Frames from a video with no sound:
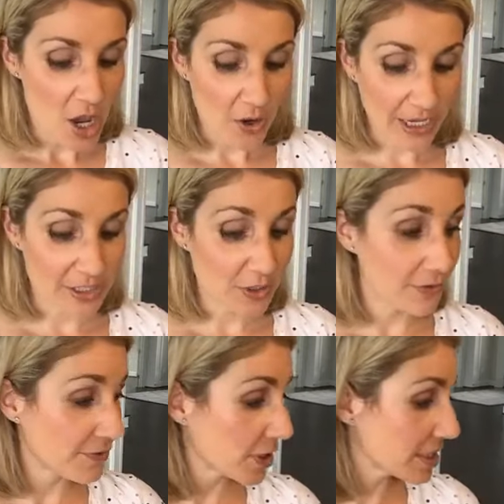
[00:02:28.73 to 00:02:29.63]
Okay, so
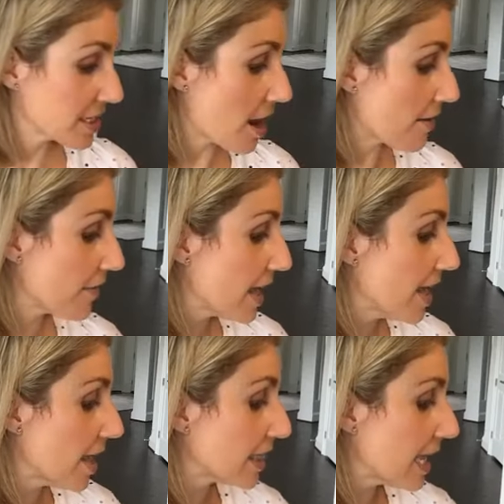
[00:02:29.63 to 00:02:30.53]
first off,
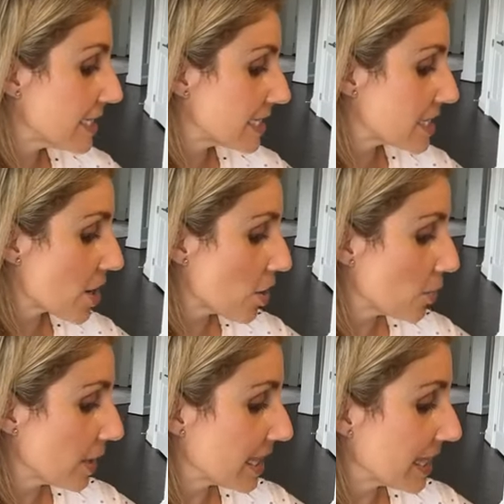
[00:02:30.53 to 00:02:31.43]
let's
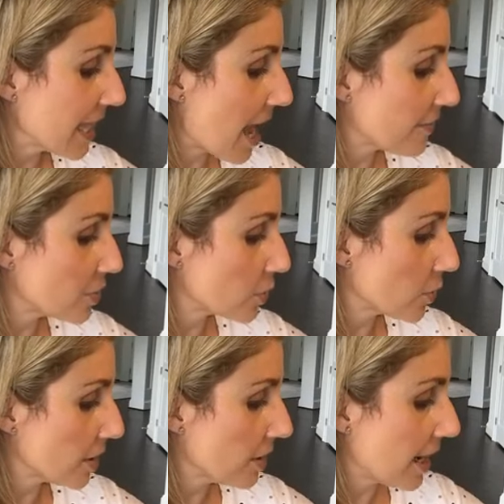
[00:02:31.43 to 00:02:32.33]
start with lavender
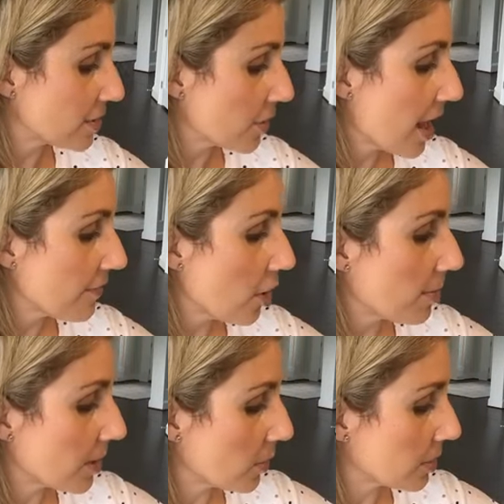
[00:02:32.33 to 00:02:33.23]
oil. I don't have all
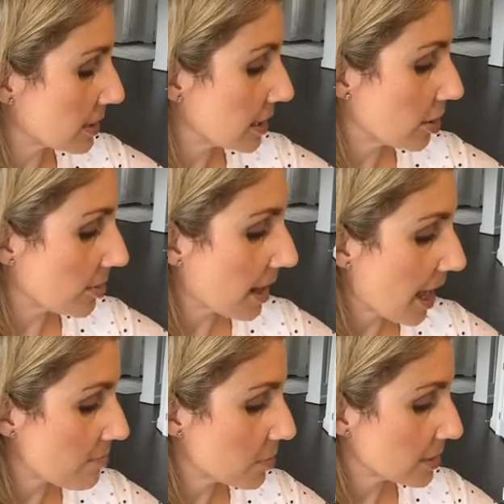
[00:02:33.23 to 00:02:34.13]
my oils here, but I
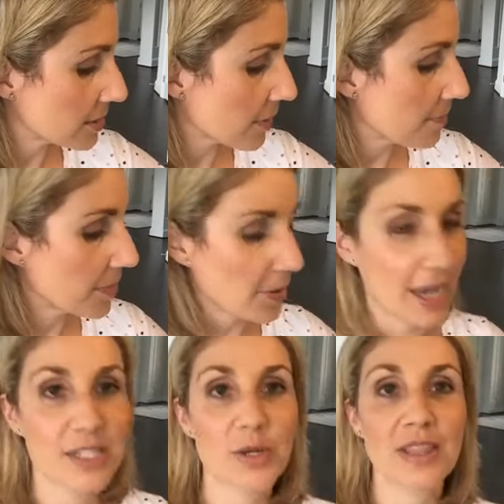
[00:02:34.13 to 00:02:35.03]
have most of them.
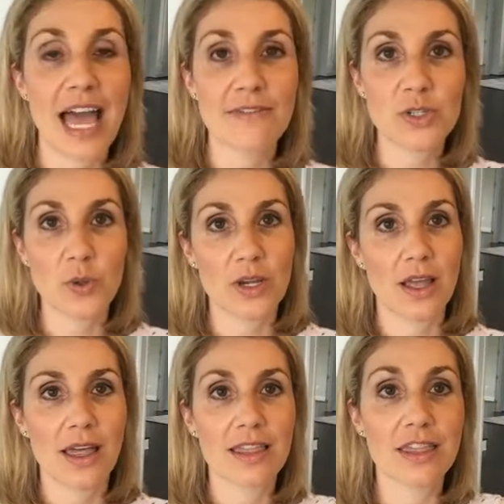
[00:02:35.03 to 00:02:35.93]
Okay, so lavender
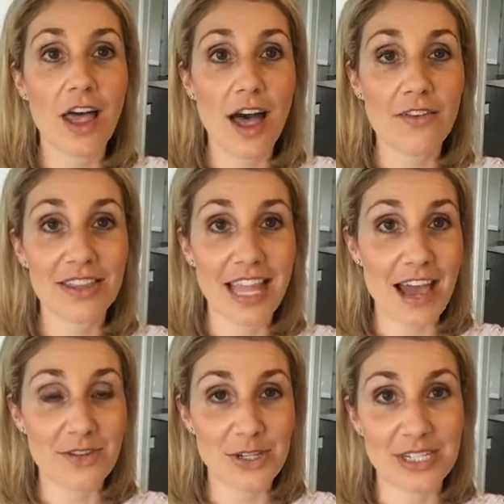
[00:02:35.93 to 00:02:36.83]
oil. Love
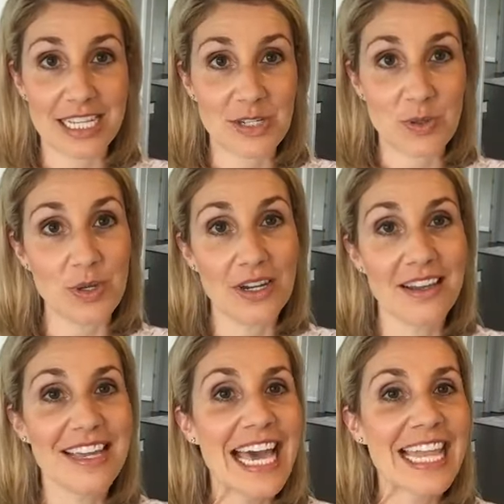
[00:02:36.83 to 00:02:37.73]
lavender essential oil.
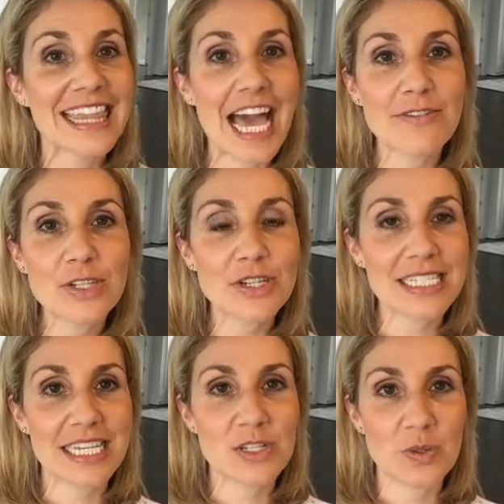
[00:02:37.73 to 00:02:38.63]
Lavender
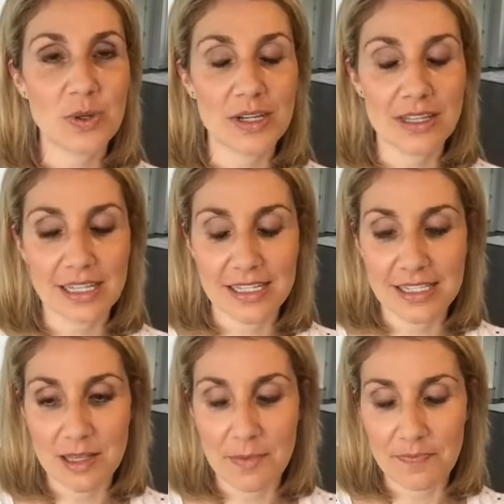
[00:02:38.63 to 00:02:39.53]
essential oil
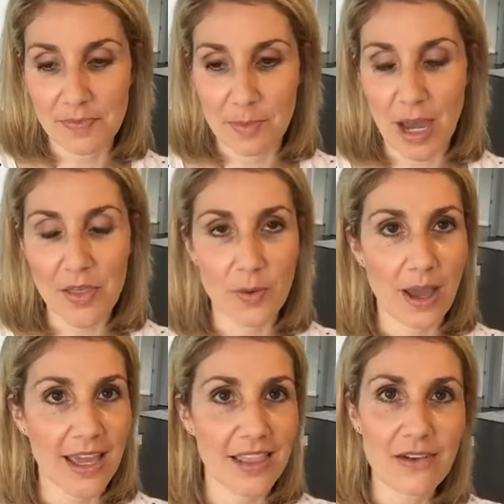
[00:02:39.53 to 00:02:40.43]
is by the
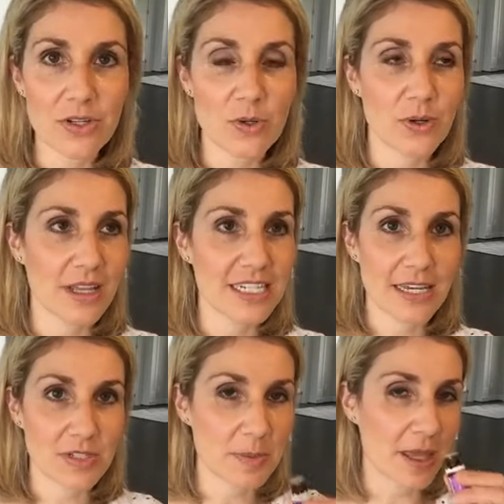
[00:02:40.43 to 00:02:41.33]
way, lavender oil, I just
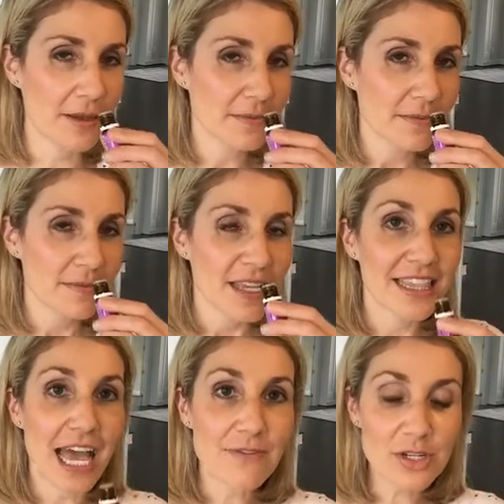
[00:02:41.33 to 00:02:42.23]
have to smell it
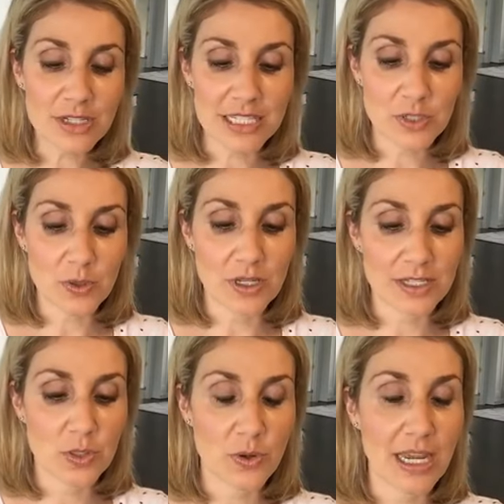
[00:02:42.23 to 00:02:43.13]
Lavender essential oil
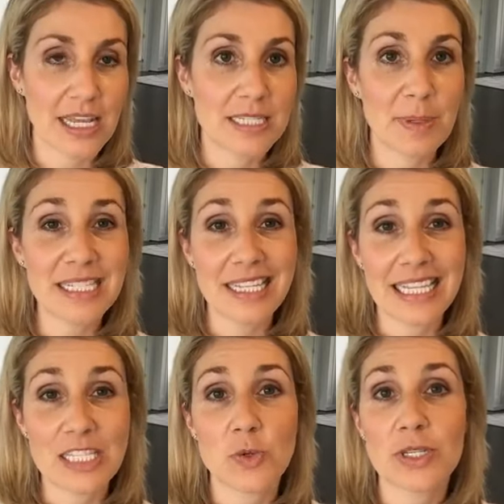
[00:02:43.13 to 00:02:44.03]
is great. It's basically
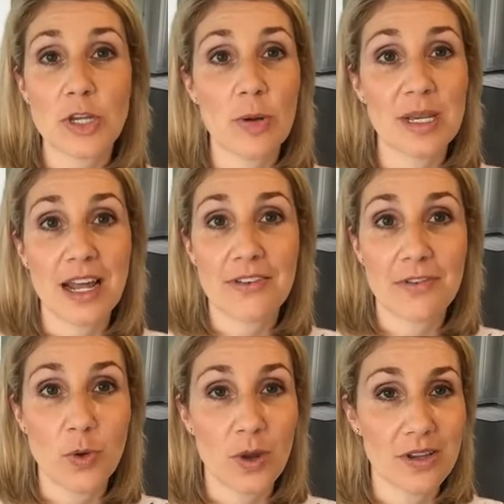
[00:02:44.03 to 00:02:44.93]
like the Swiss Army knife
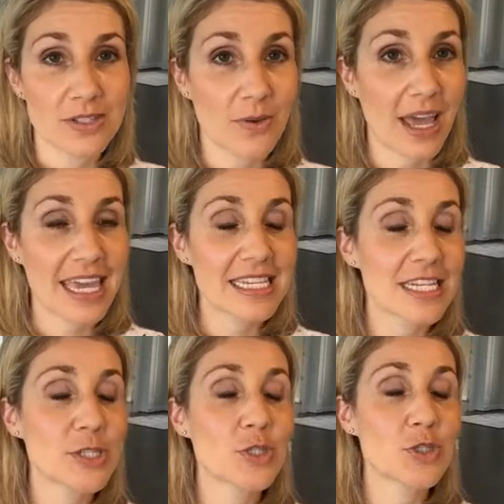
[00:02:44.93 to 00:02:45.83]
of oils, okay? It
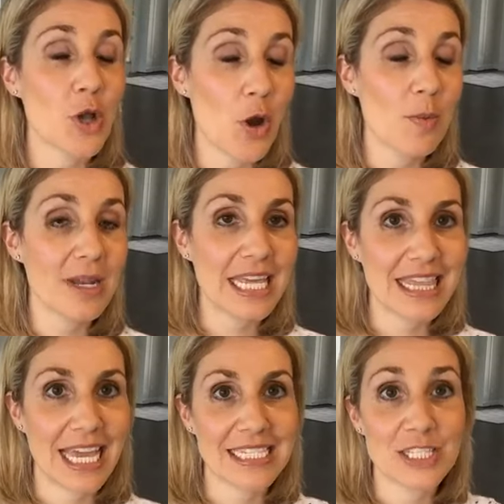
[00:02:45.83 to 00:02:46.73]
does so many
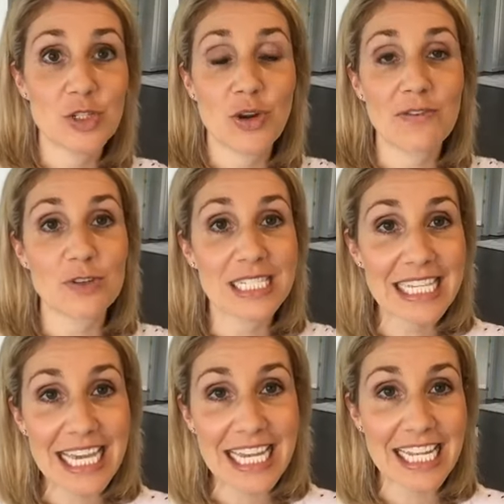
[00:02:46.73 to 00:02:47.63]
things. It's great for
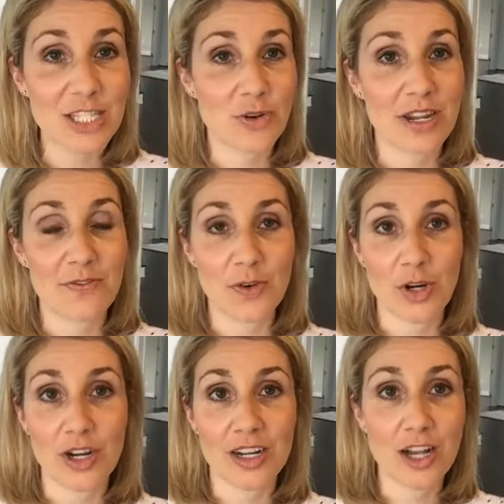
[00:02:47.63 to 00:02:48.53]
skin, it's great
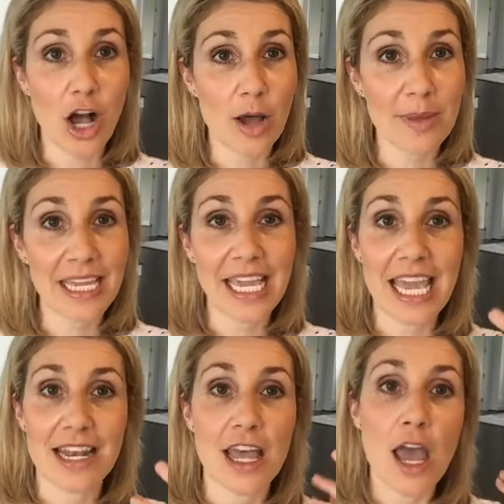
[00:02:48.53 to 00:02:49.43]
for calming
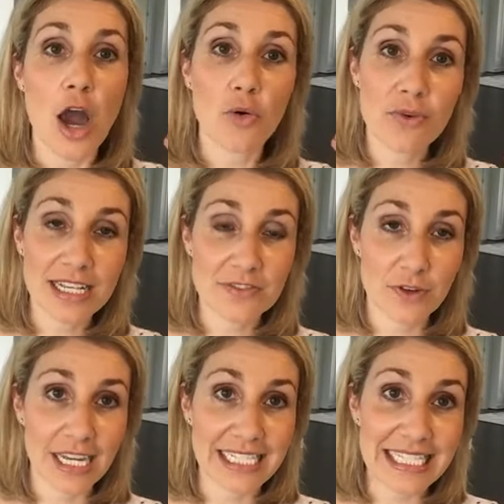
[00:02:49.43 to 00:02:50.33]
and a
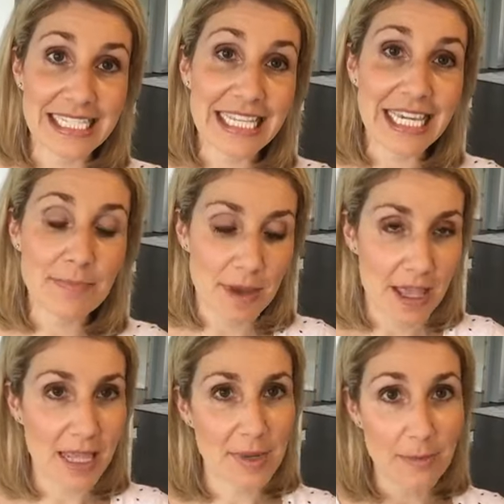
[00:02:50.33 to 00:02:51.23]
restful night's sleep.
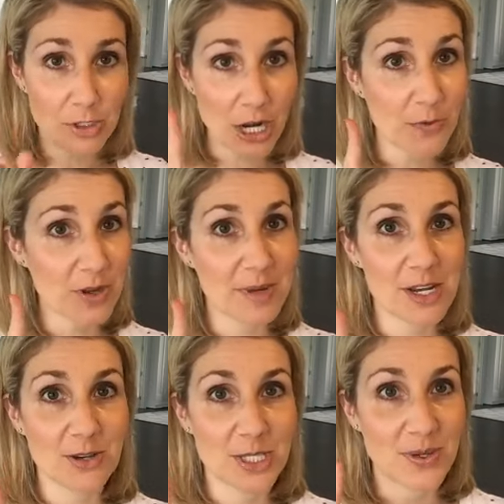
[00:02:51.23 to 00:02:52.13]
Let me, I'm gonna try to read my
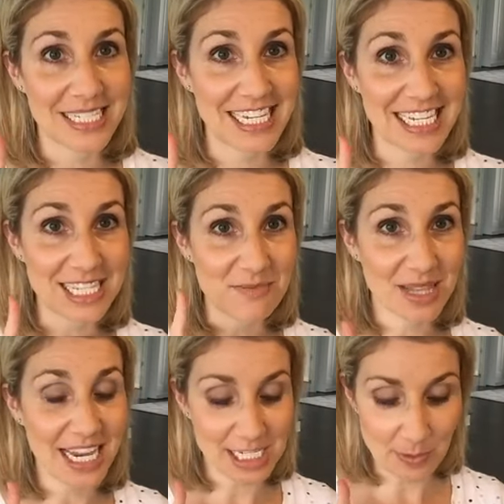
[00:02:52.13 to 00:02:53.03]
notes so I stay as
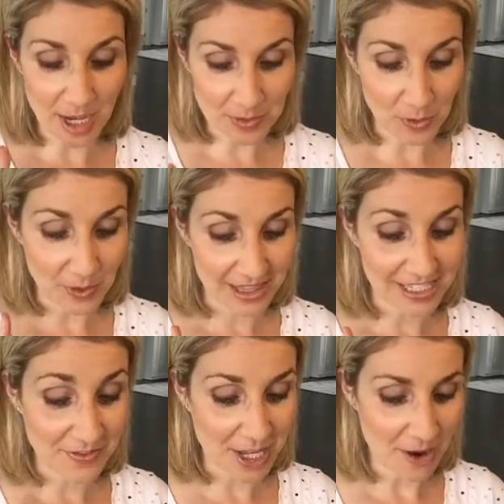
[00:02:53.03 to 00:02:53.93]
compliant as possible with
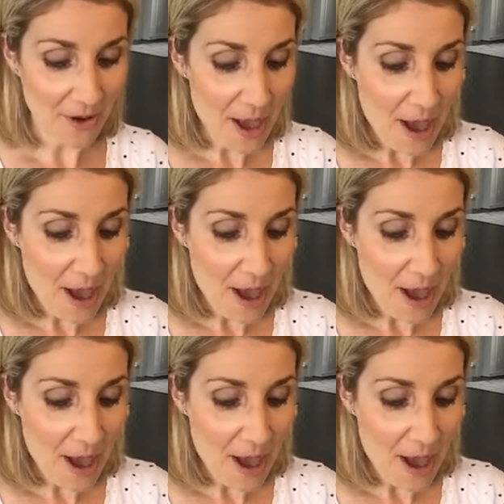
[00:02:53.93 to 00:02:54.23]
this video.